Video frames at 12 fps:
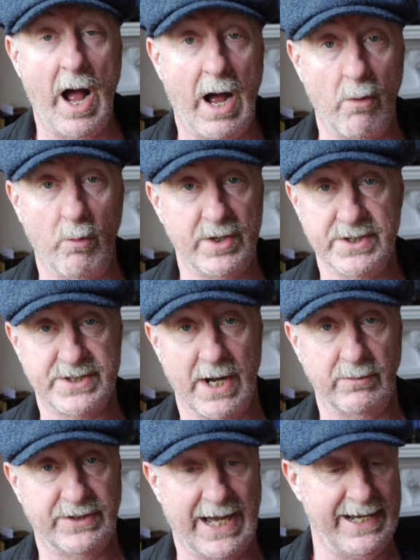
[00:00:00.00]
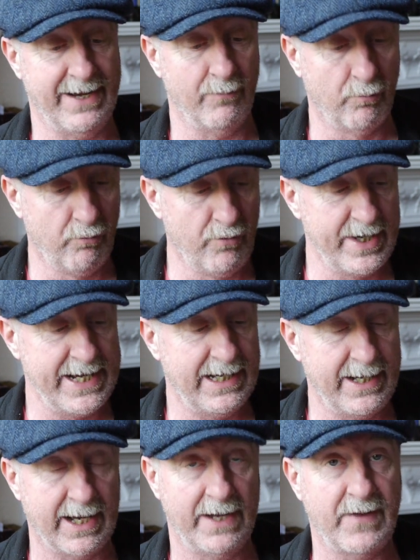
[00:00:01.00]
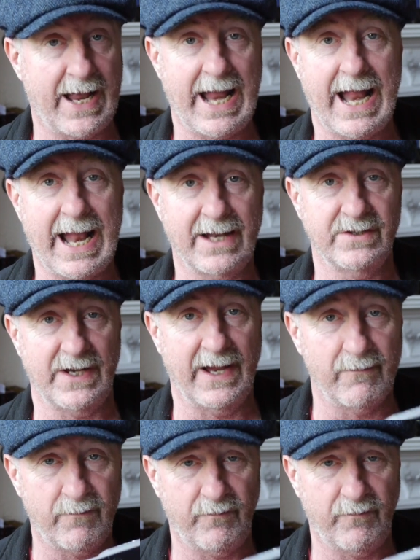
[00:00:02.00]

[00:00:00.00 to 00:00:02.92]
I wouldn't doubt that. It really, in the hand, it